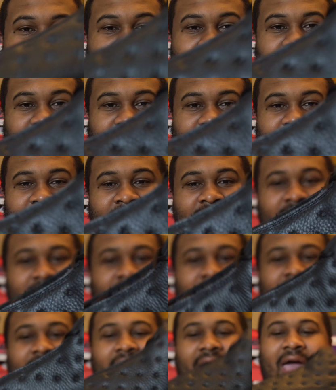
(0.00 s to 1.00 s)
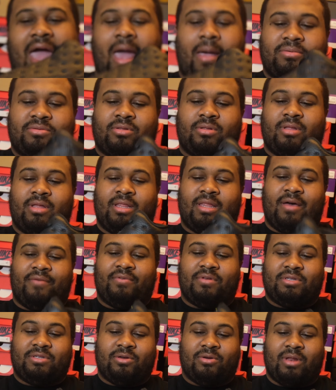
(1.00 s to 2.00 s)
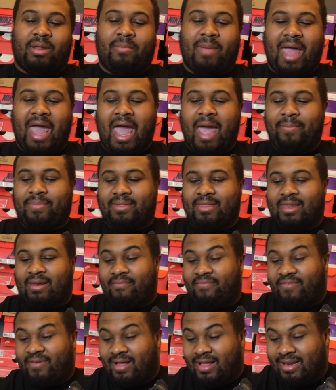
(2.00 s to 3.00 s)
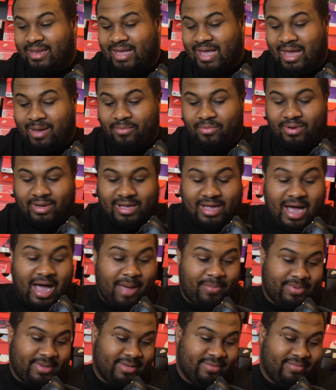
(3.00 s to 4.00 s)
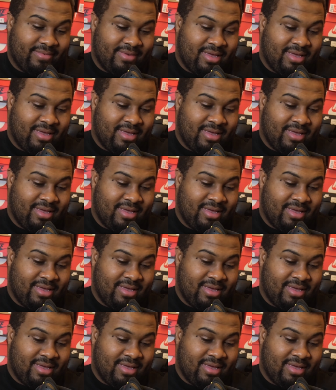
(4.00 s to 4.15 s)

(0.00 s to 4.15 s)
But I absolutely love this shoe and I'm happy that I'm finally able to cop it.